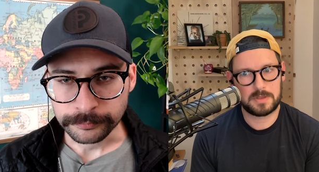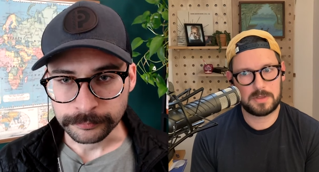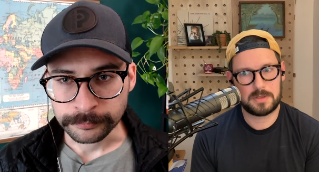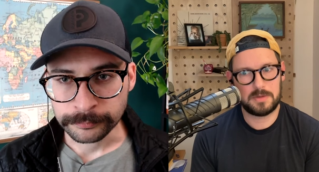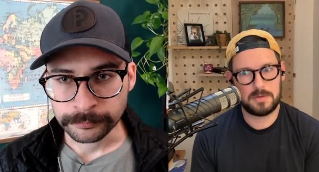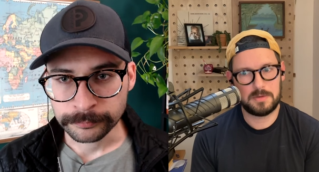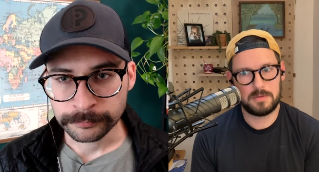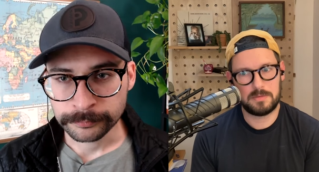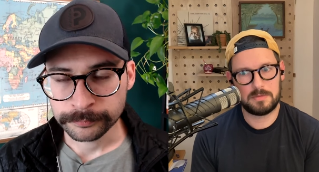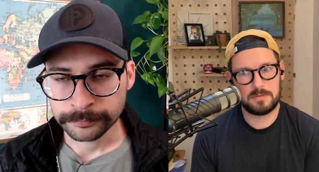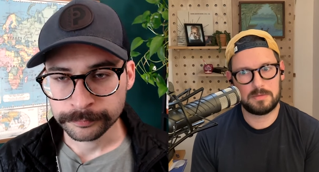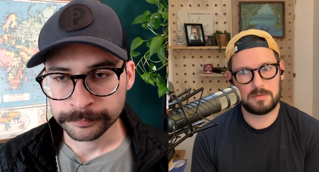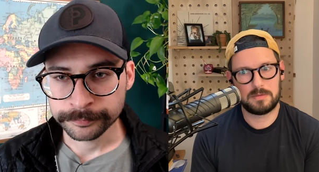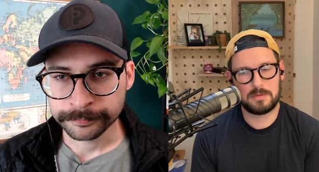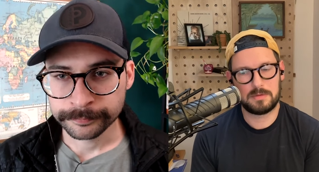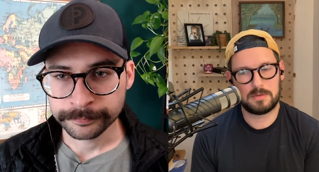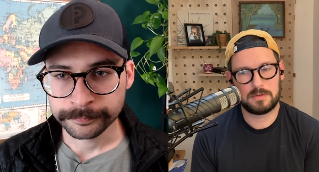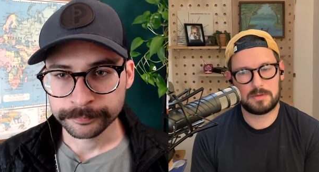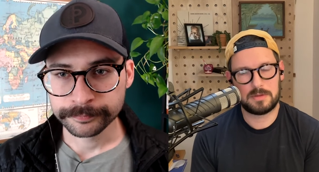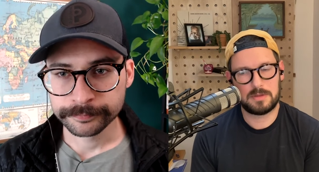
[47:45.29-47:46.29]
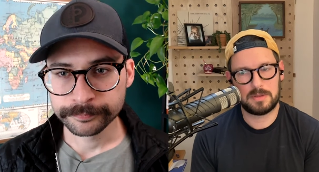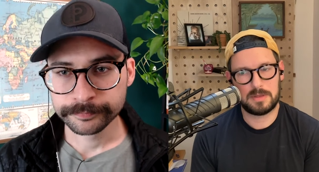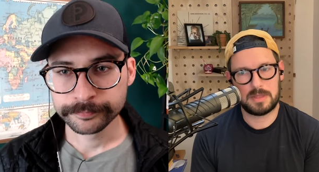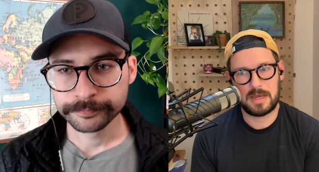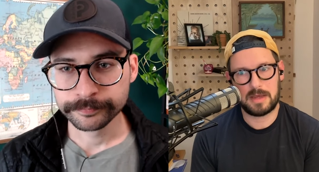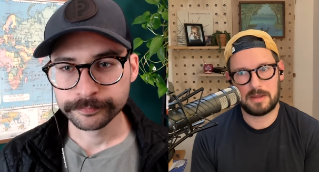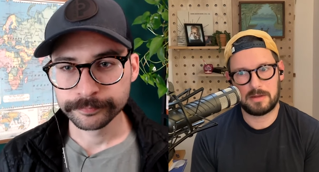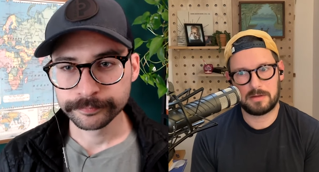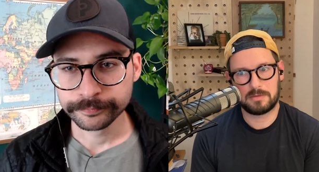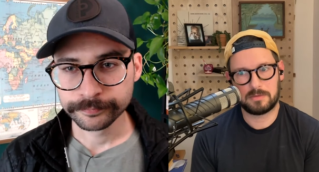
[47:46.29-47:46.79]
Speaker 1: to to
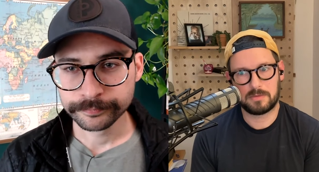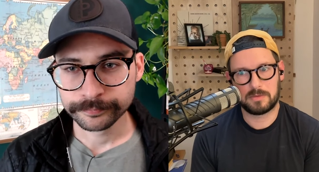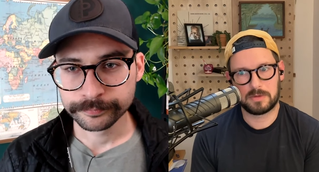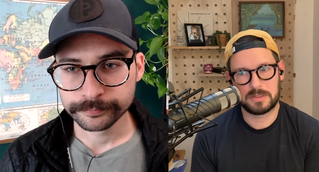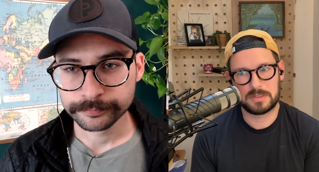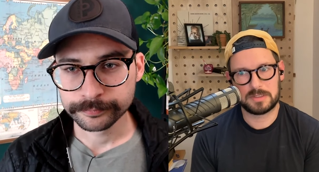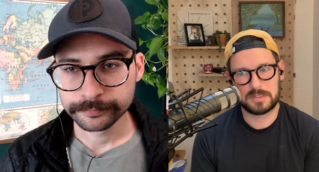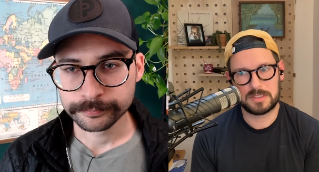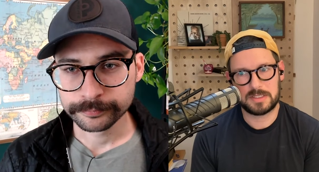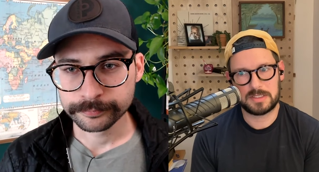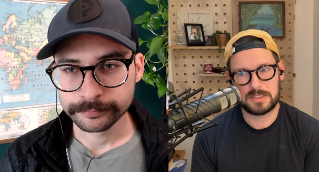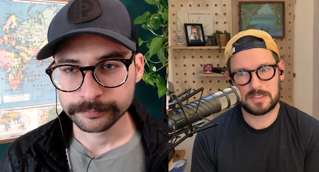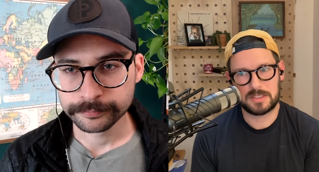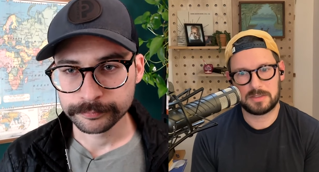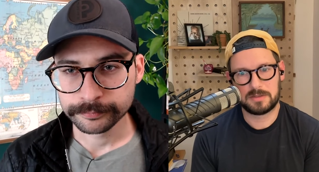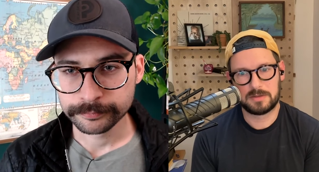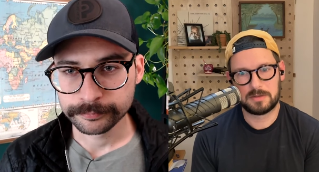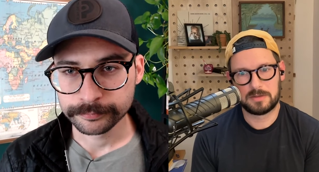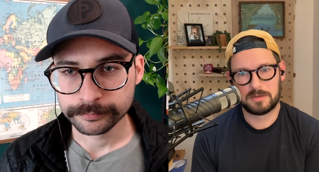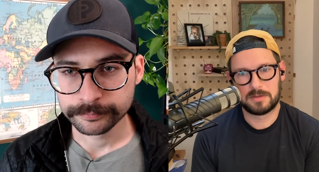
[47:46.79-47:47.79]
that organization